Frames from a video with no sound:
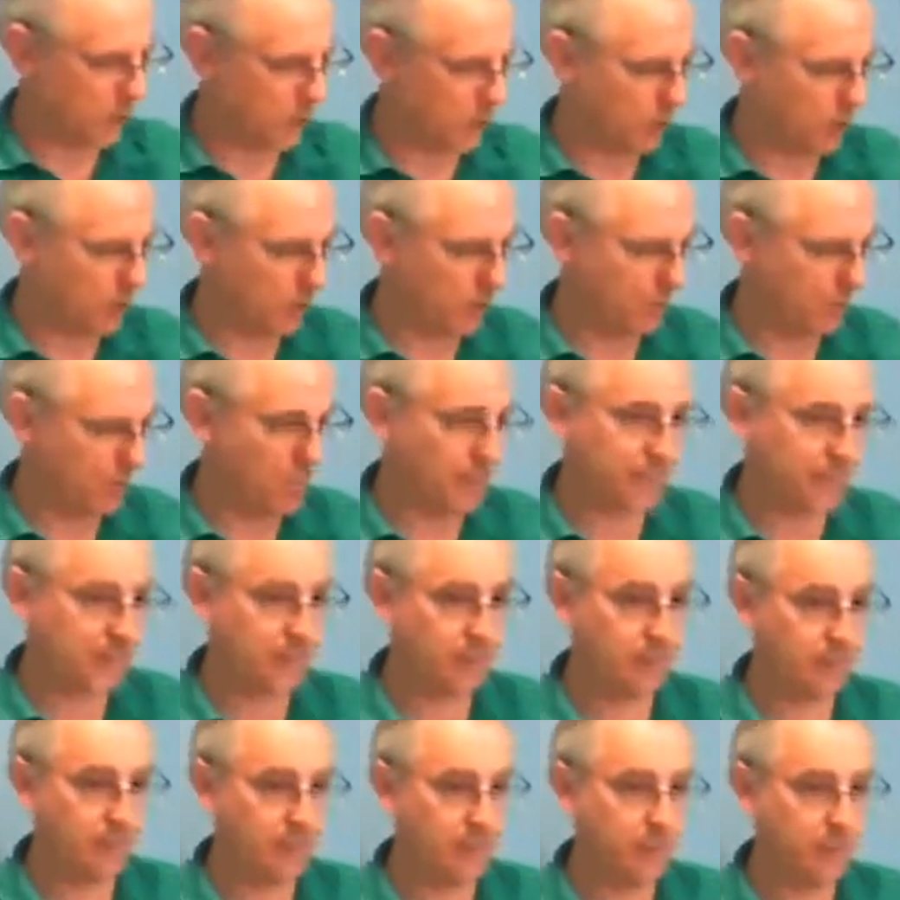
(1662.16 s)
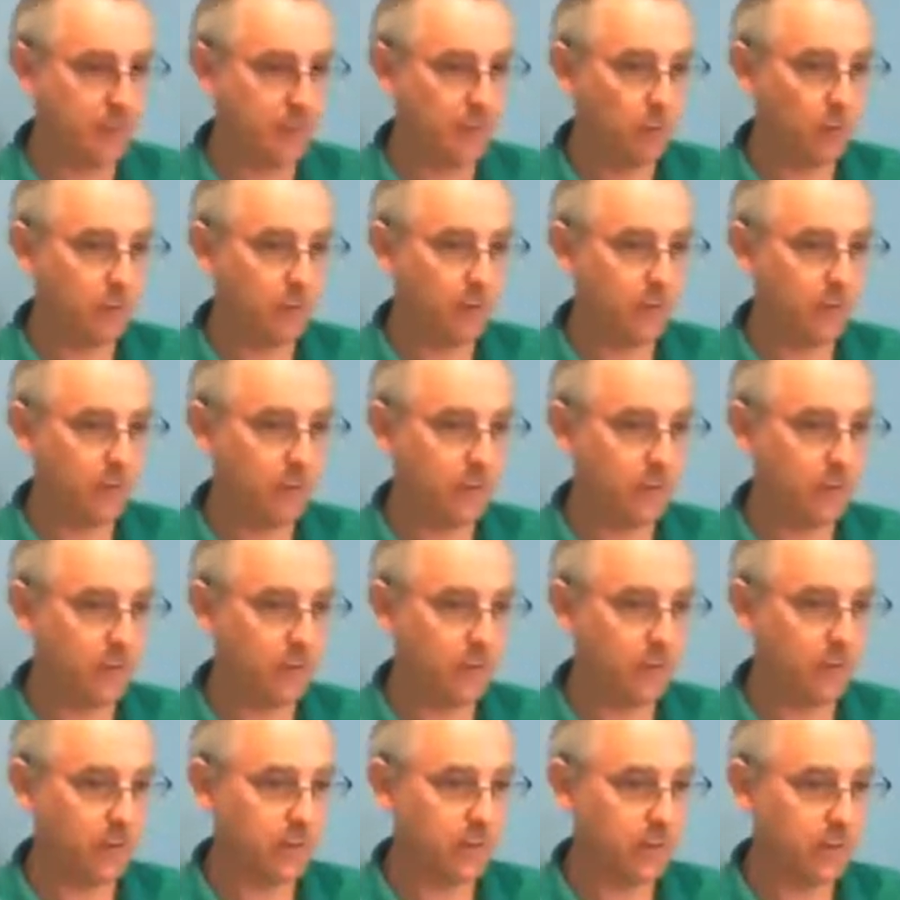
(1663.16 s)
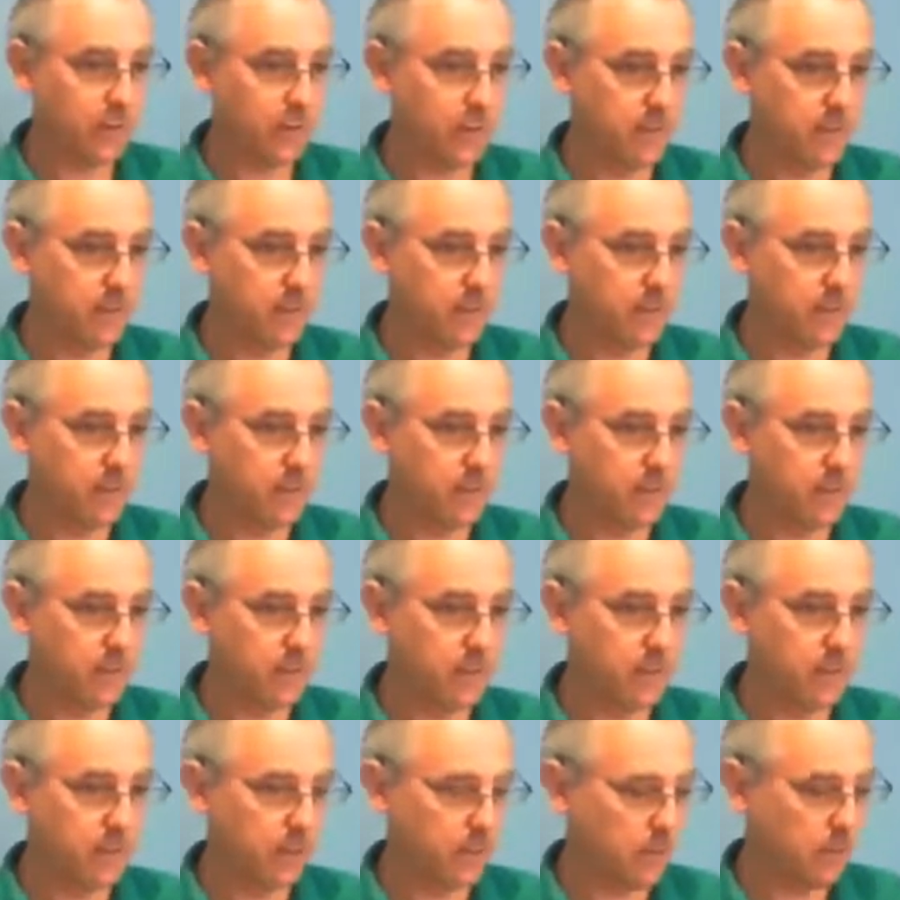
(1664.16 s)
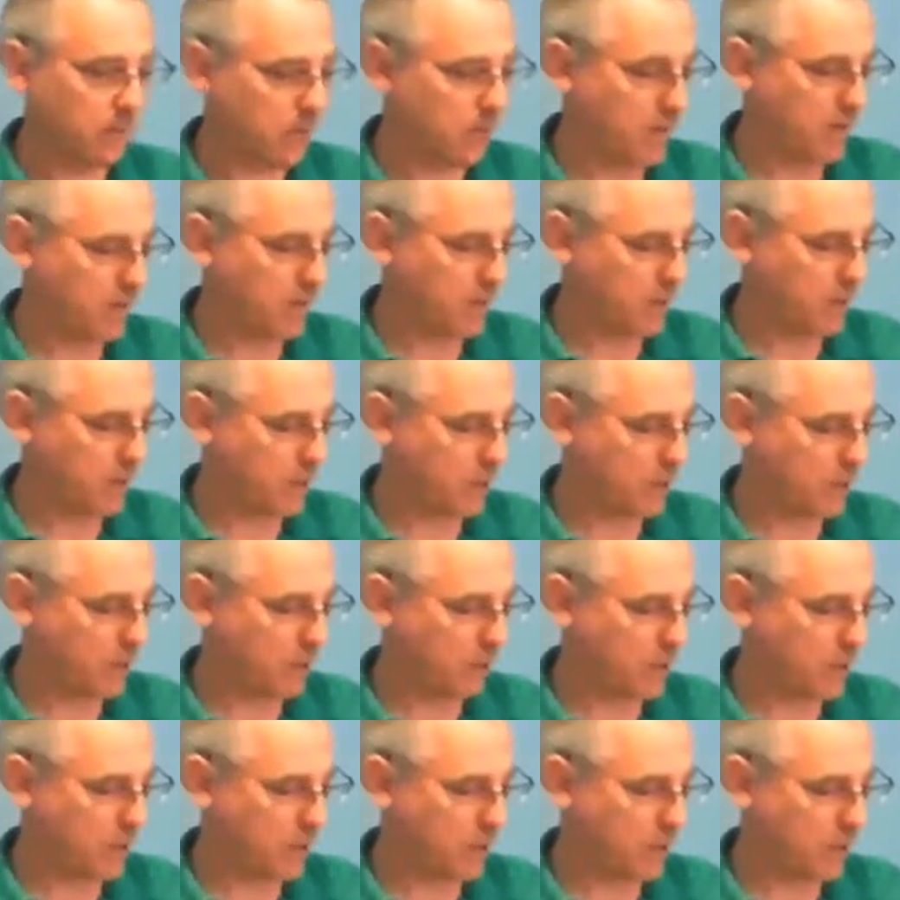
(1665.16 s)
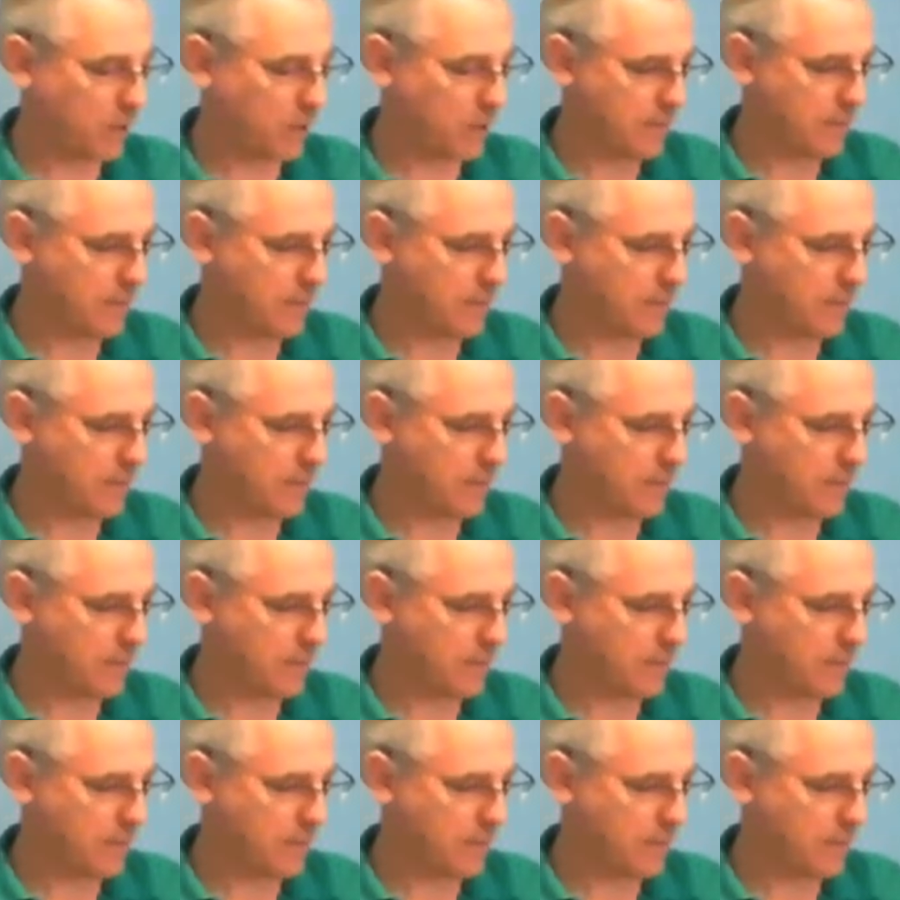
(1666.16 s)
at that, we can see it quite strong.